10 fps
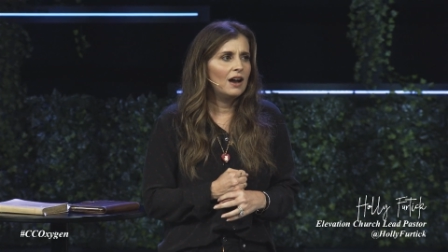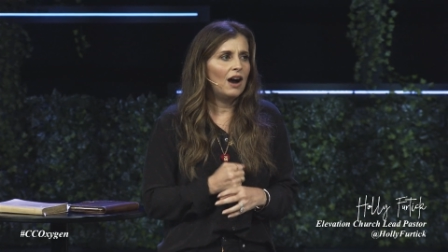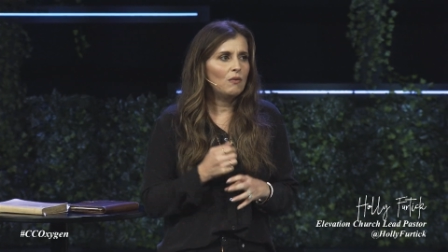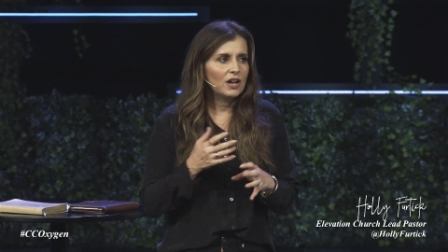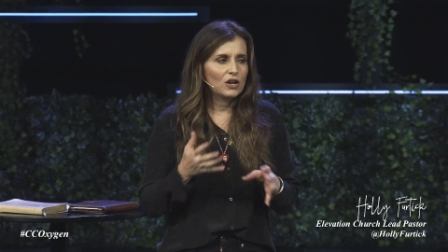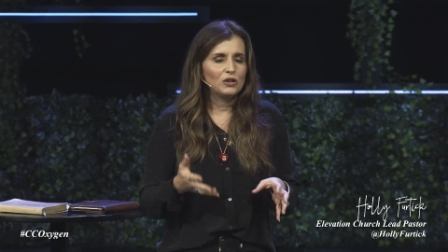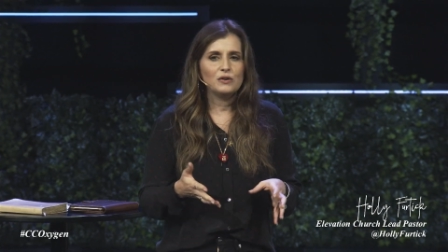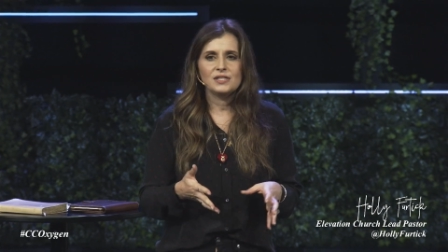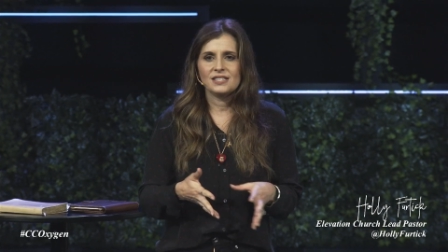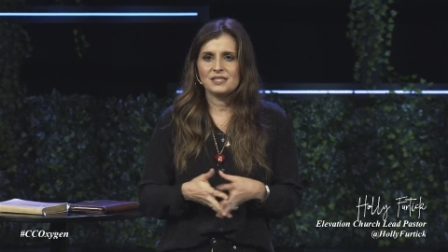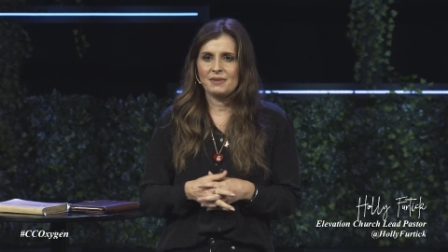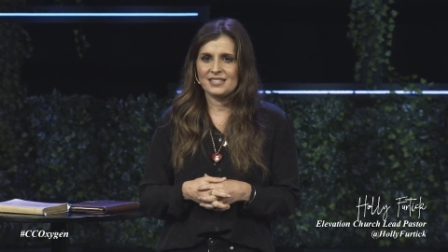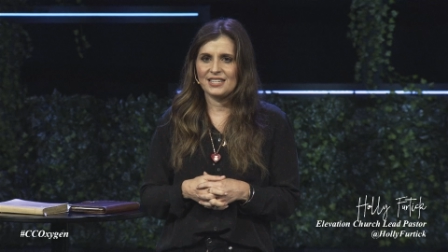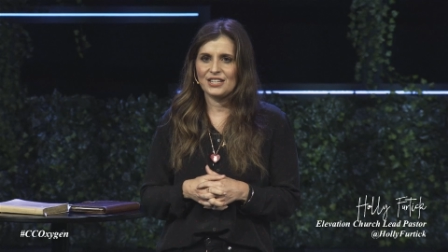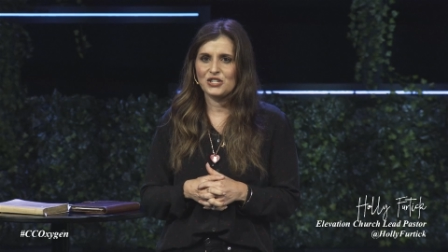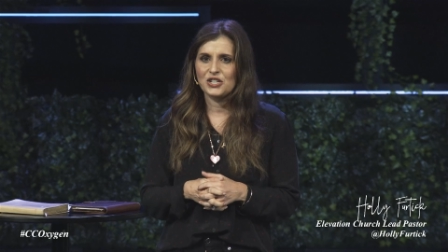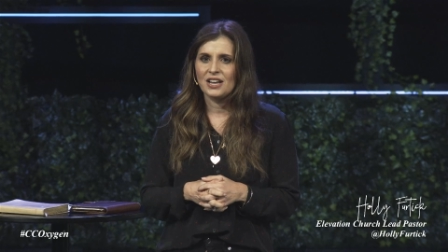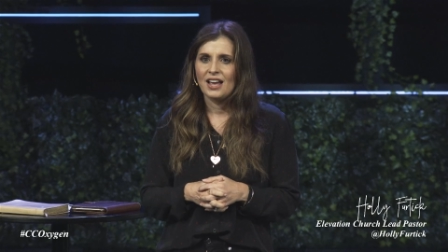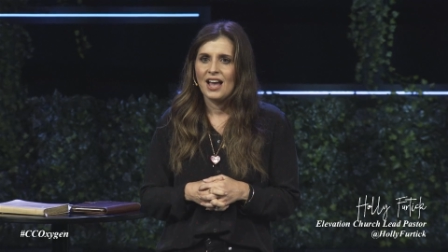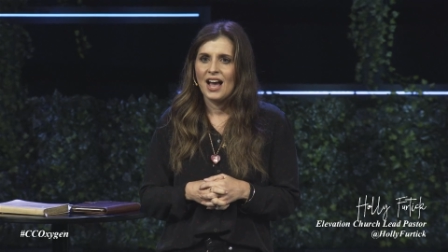I want to close this message
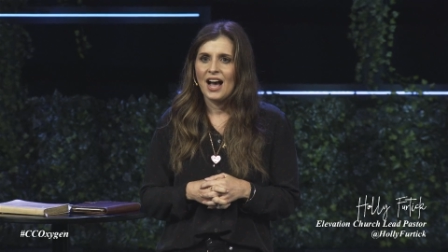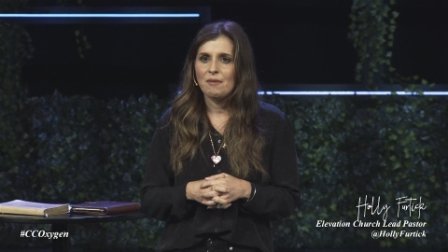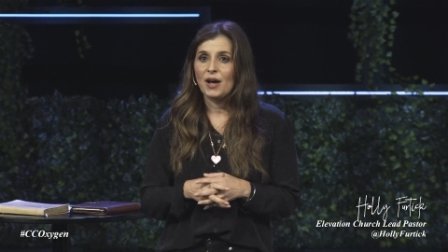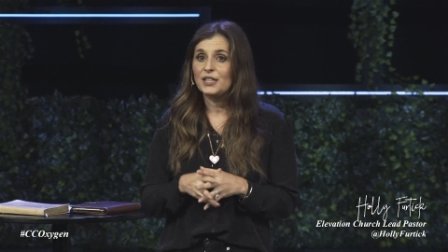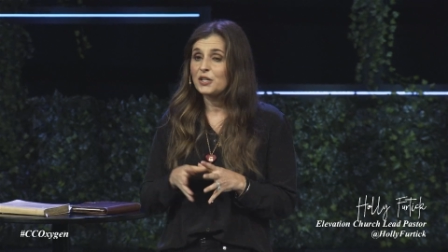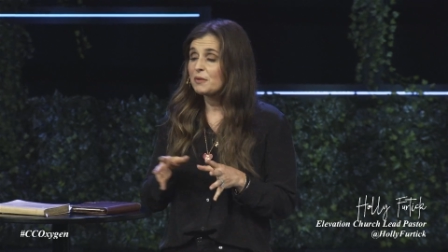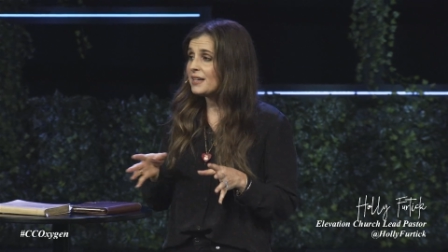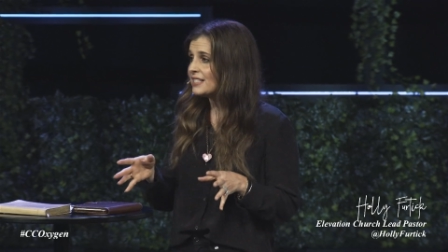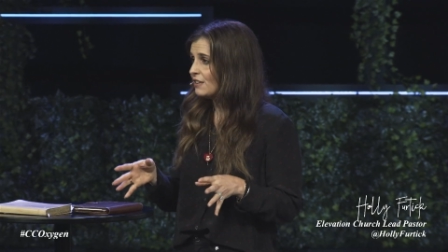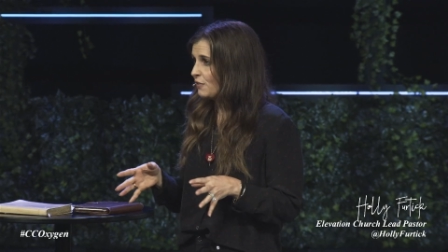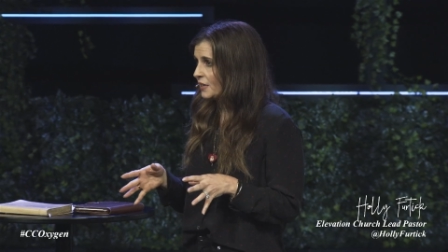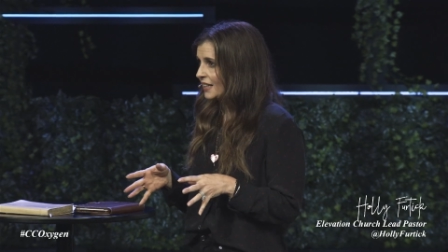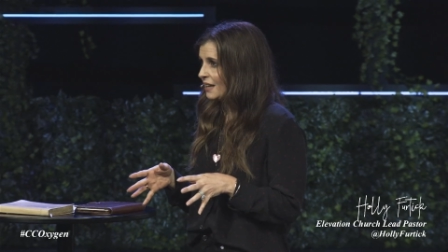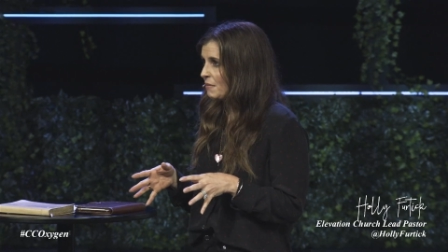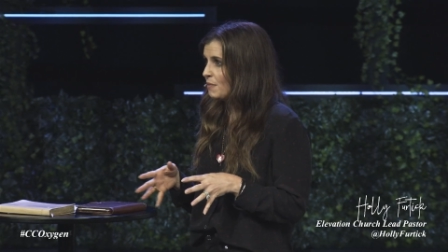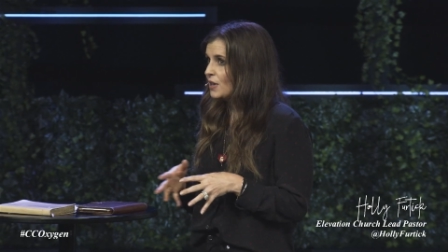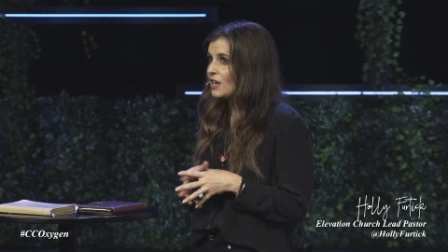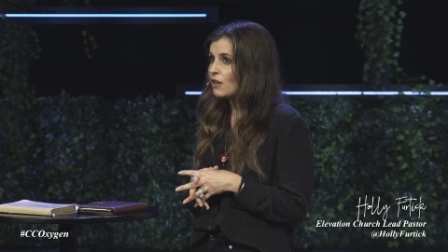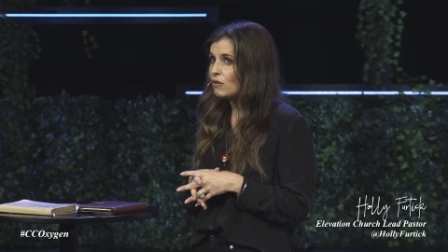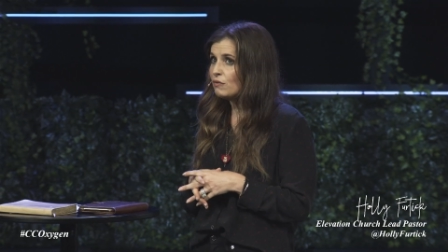a little bit differently.
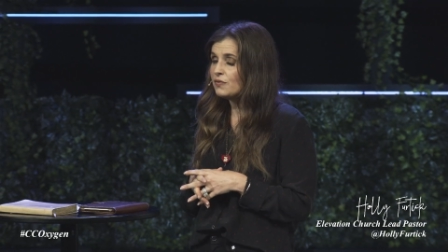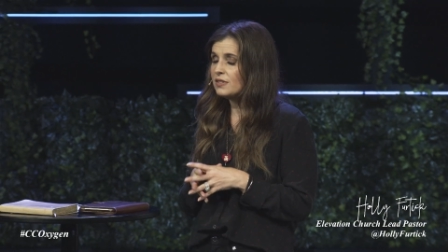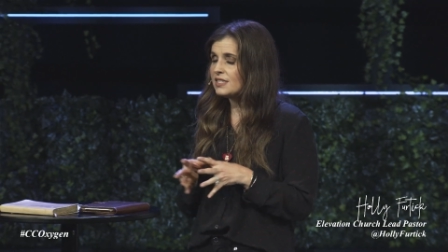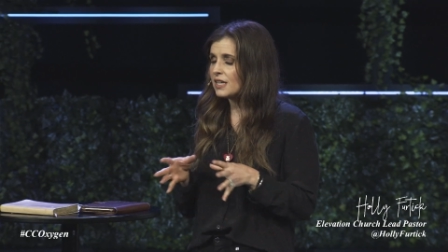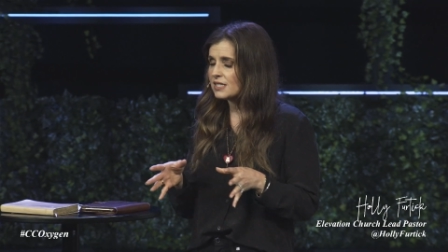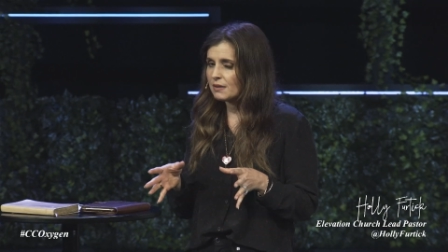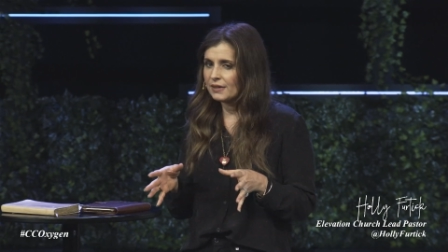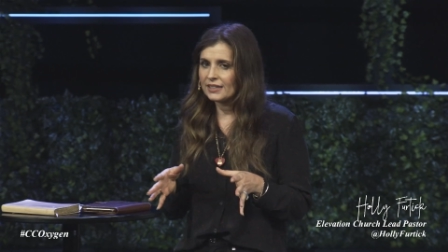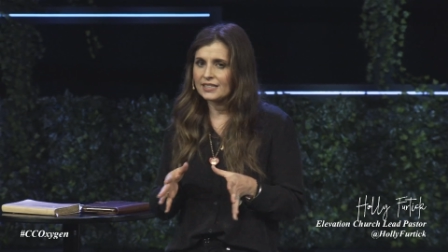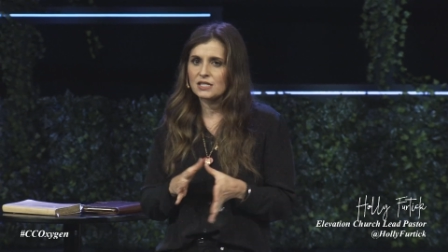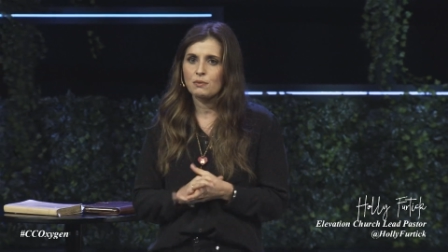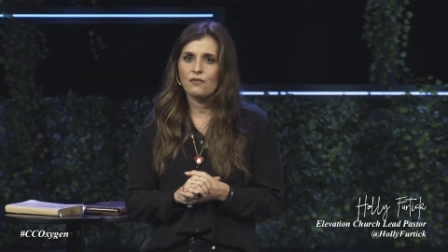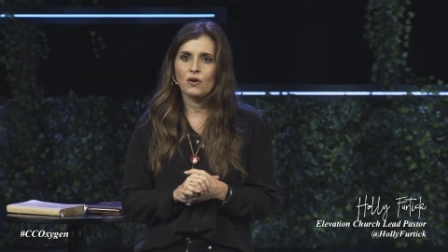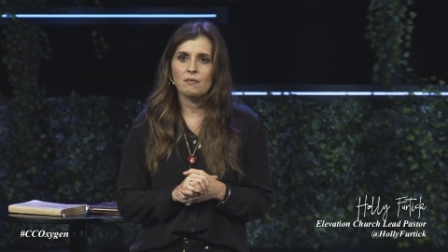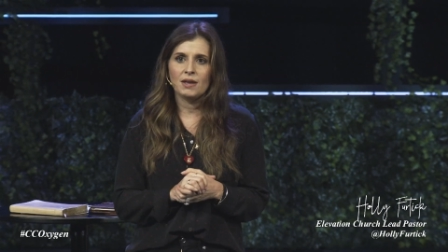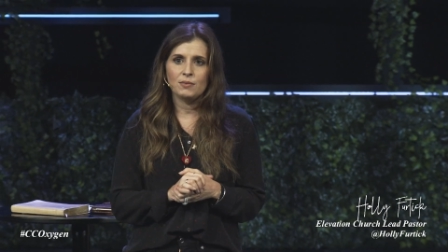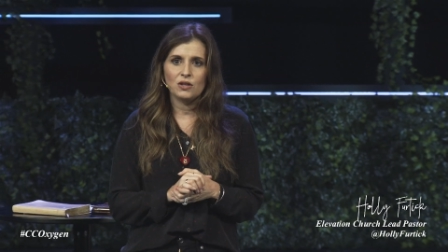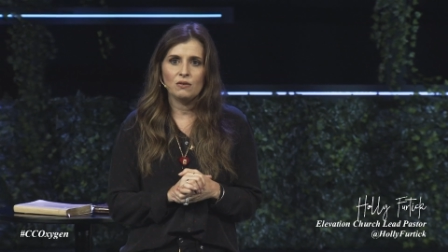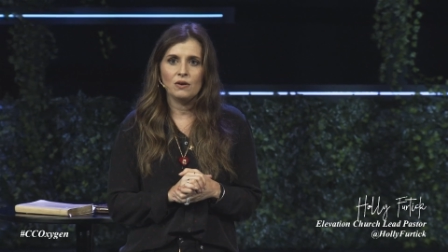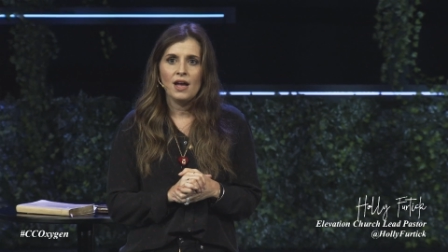Maybe you've done something like this before, maybe
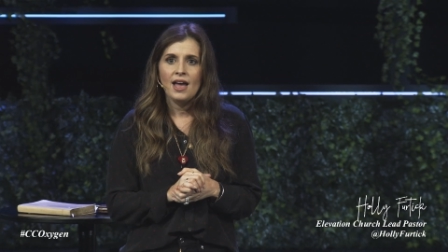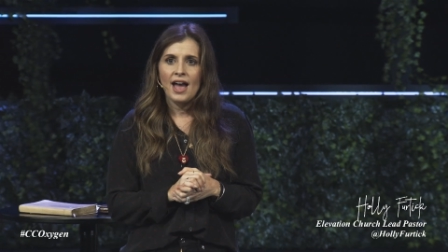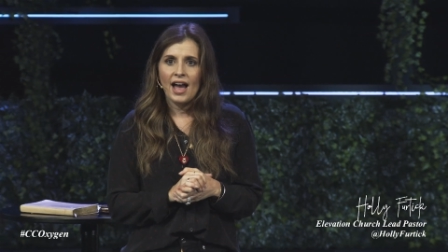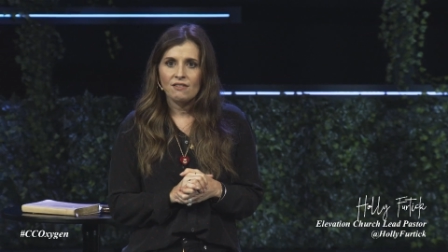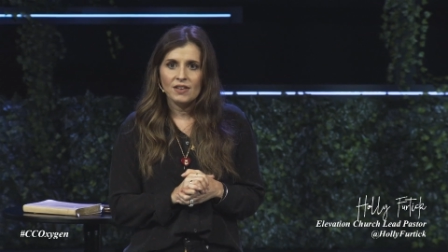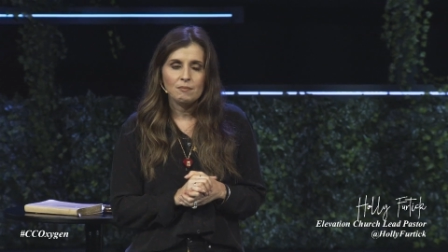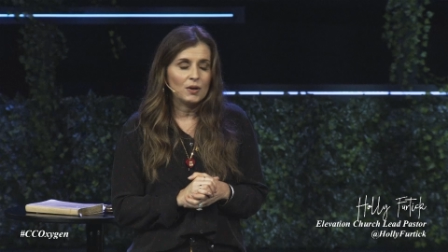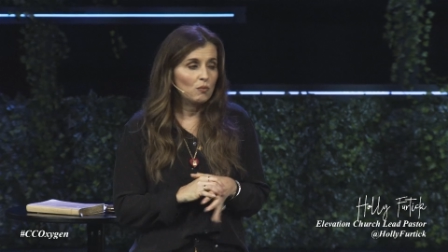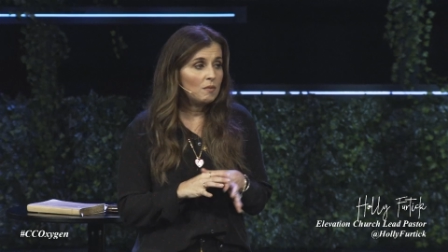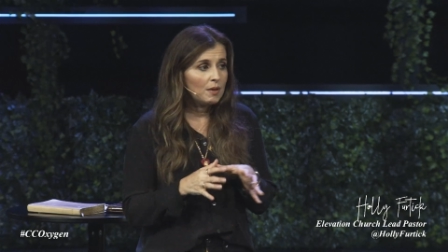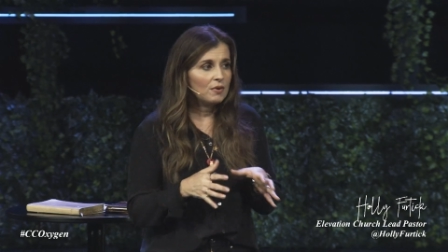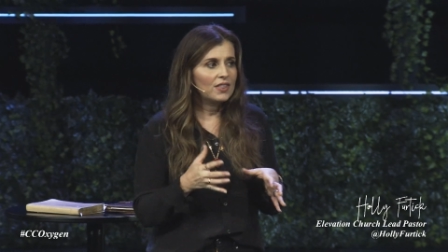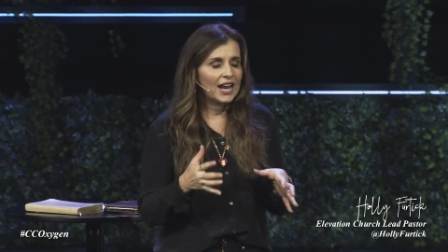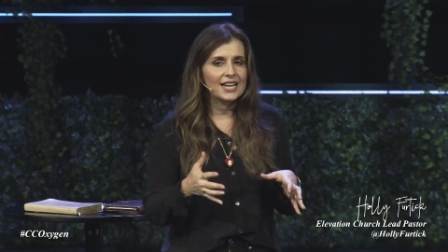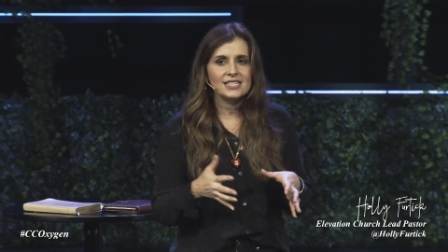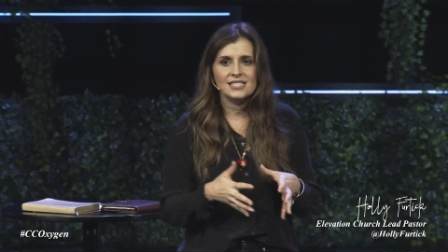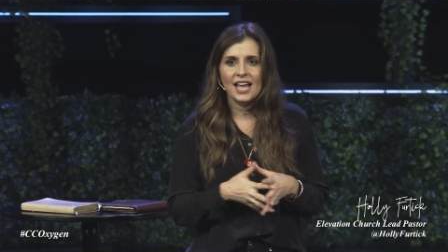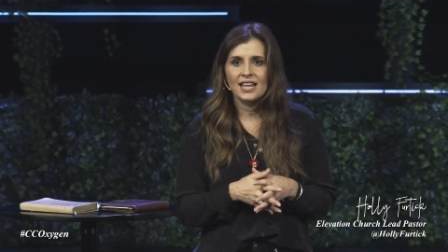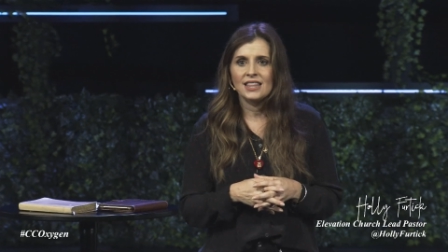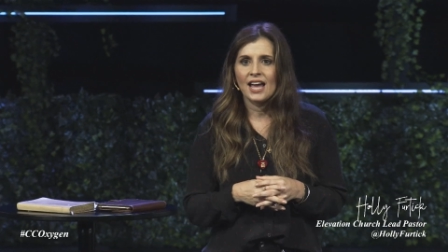you haven't, but remember that I
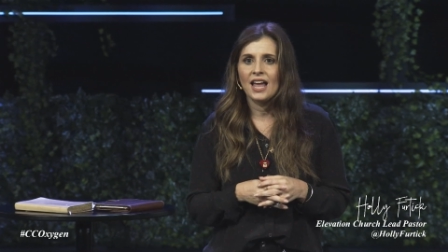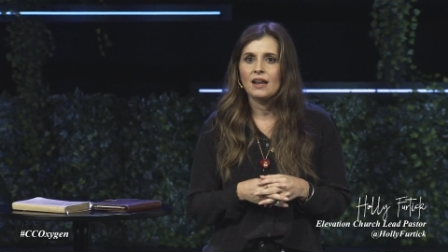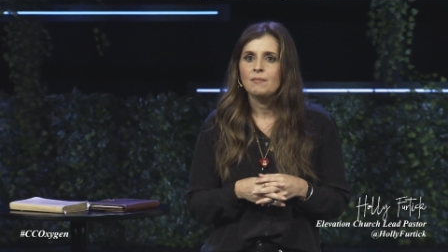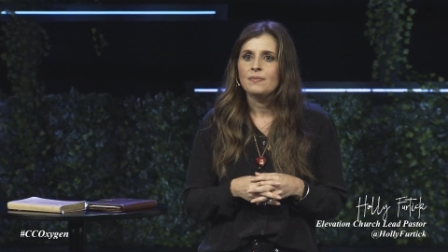said that